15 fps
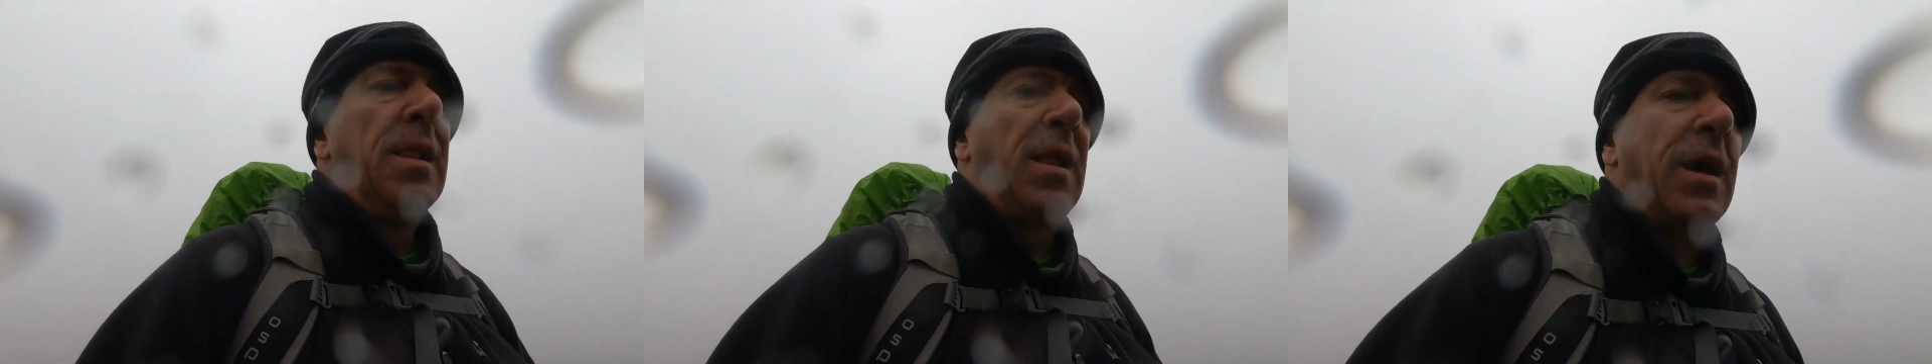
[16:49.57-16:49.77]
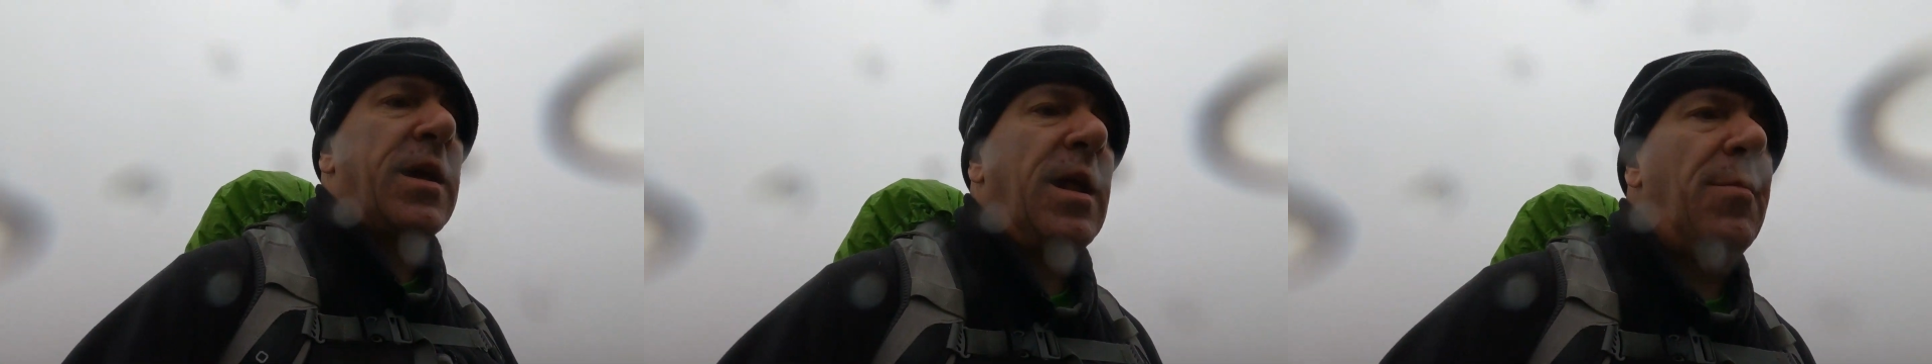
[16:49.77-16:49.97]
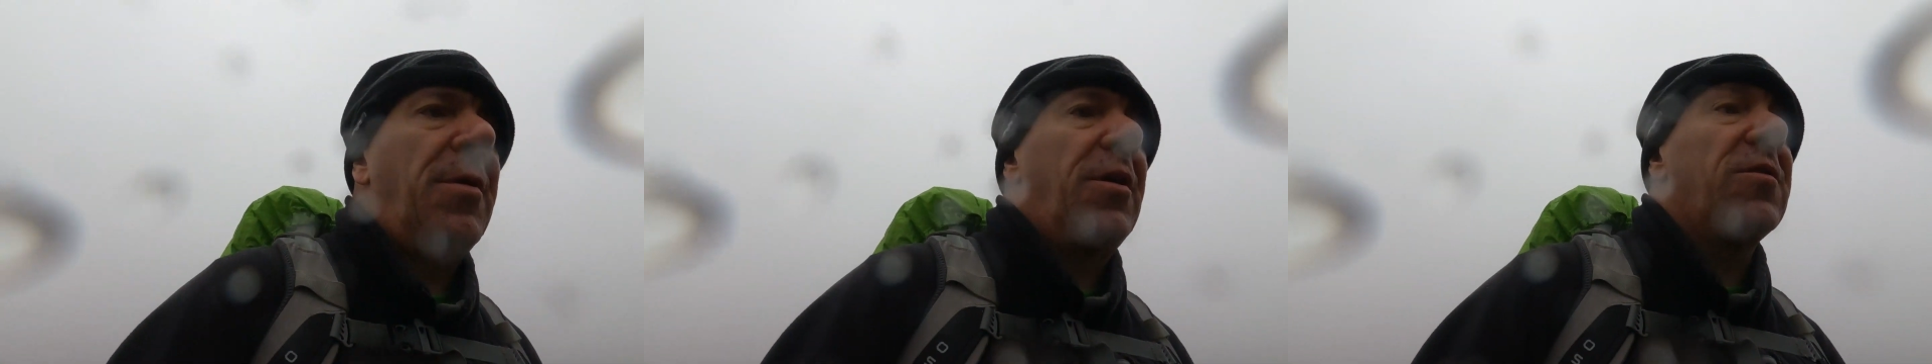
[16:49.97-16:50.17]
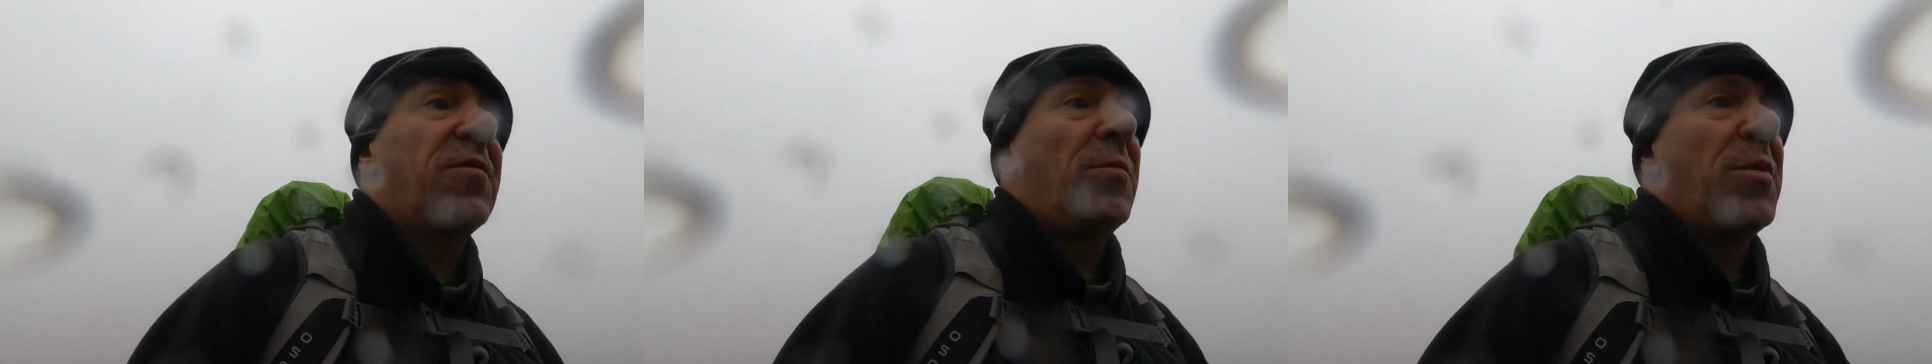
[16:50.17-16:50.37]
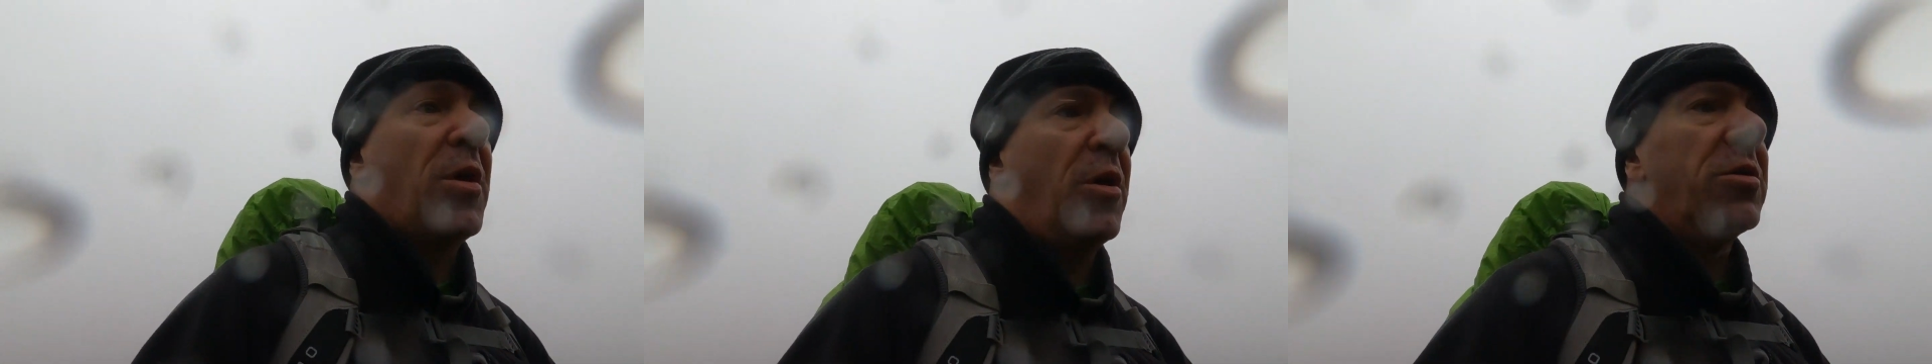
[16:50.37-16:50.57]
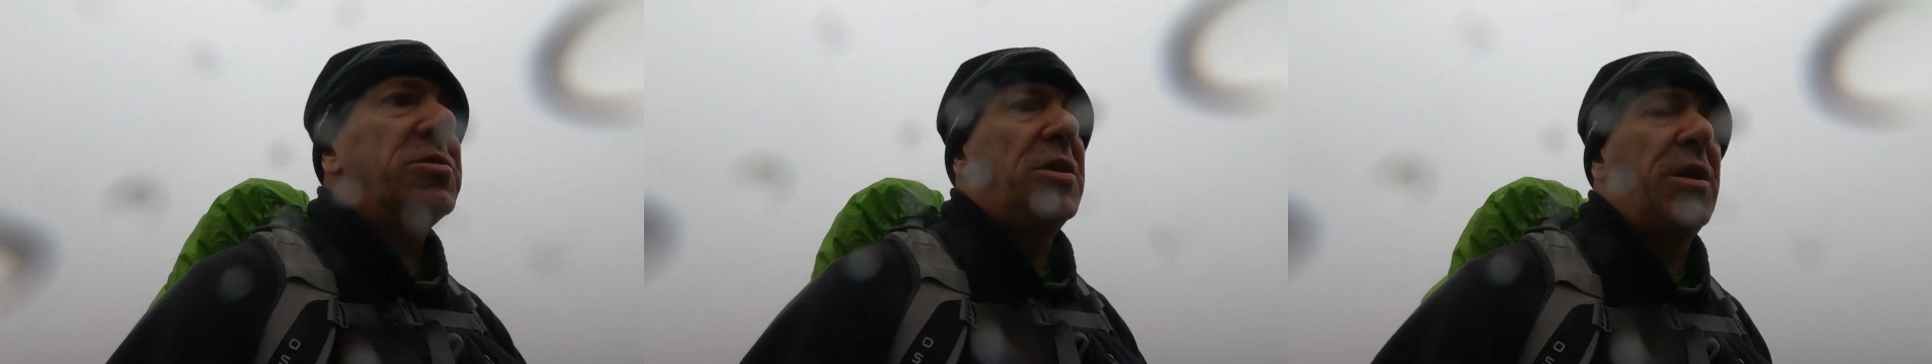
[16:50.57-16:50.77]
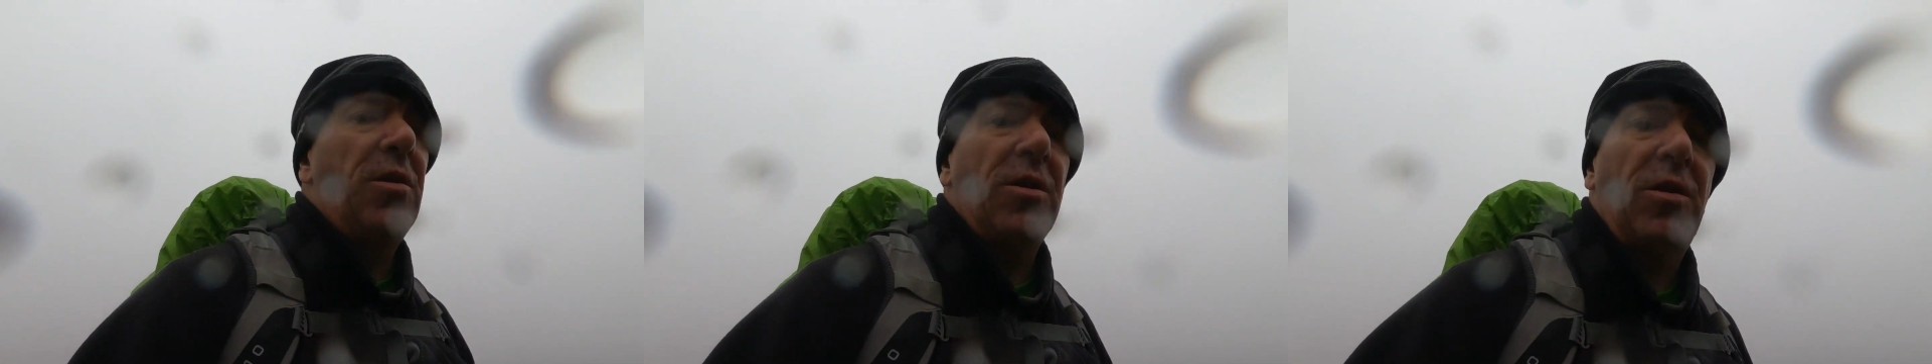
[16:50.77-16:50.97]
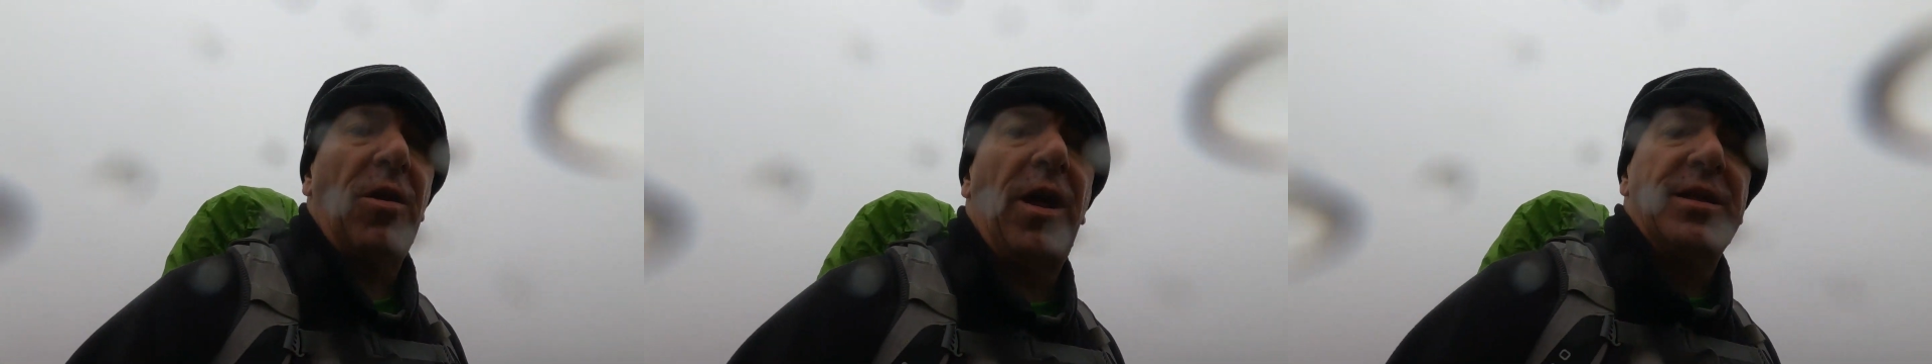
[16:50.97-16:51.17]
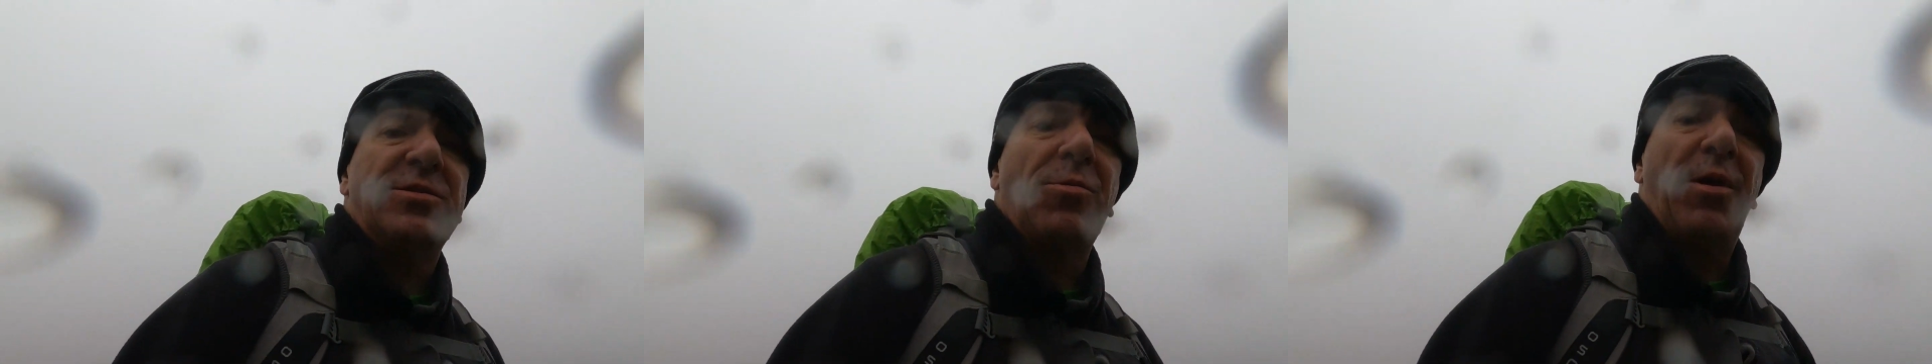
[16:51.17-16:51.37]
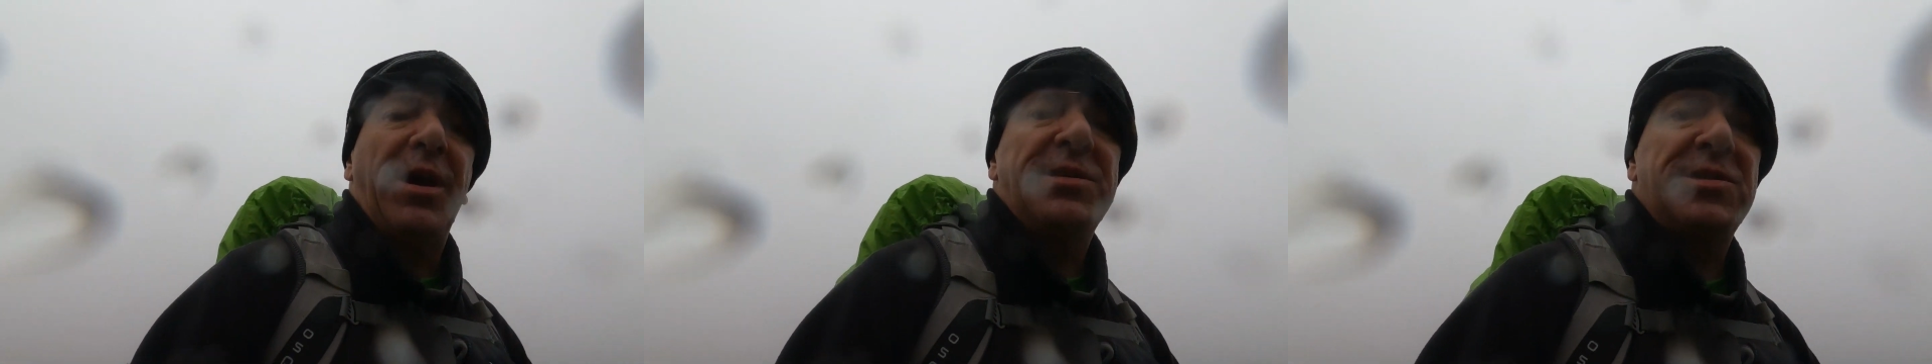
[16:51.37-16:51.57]
like anybody else from Yorkshire, you know, you don't like
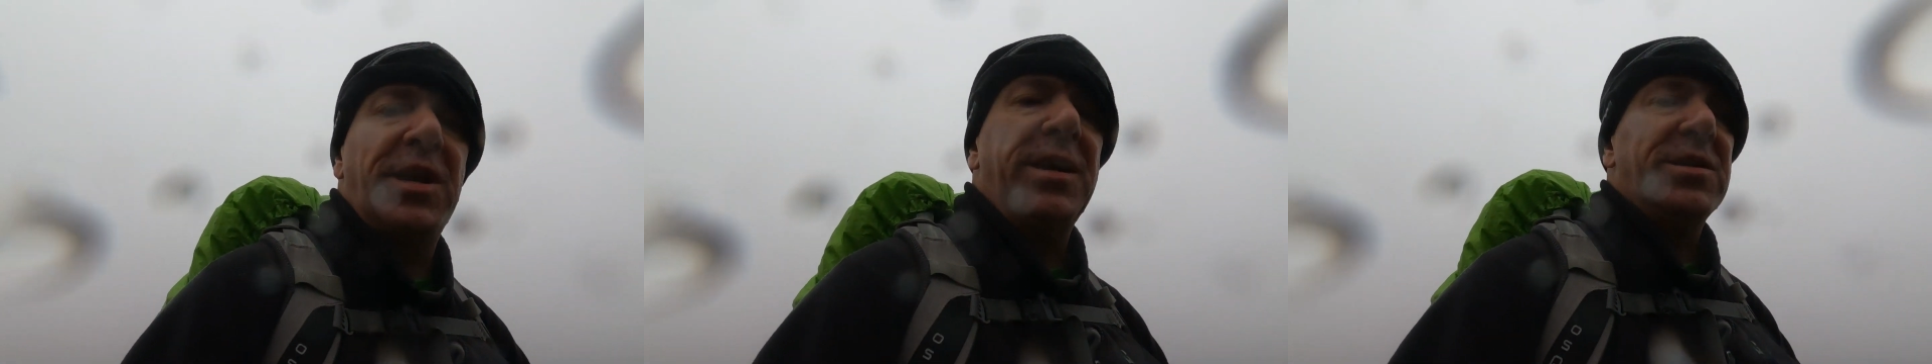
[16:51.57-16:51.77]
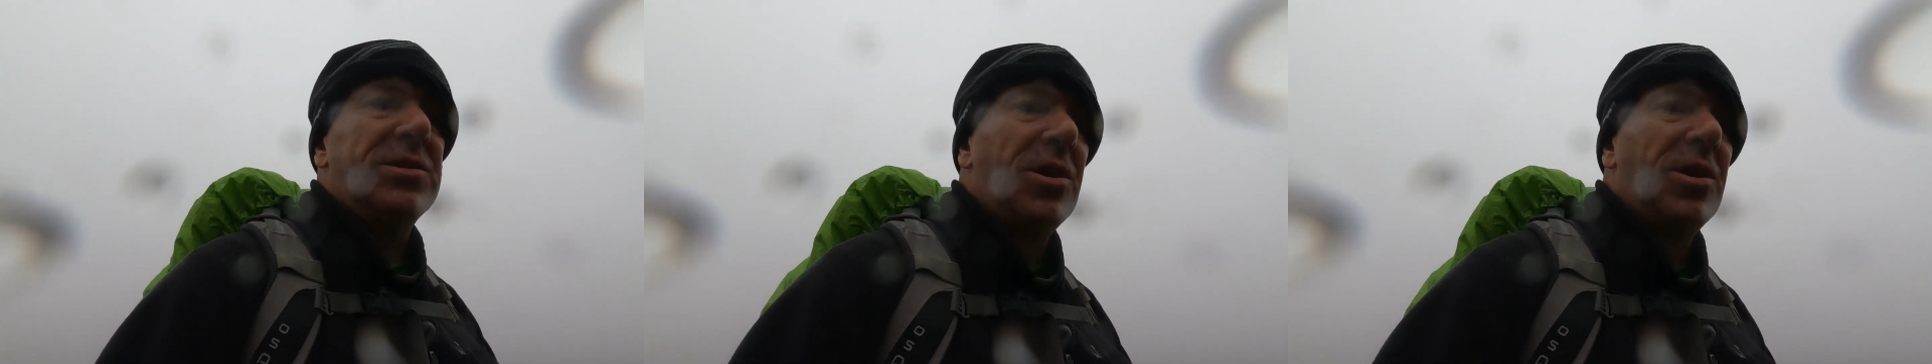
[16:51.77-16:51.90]
to waste it.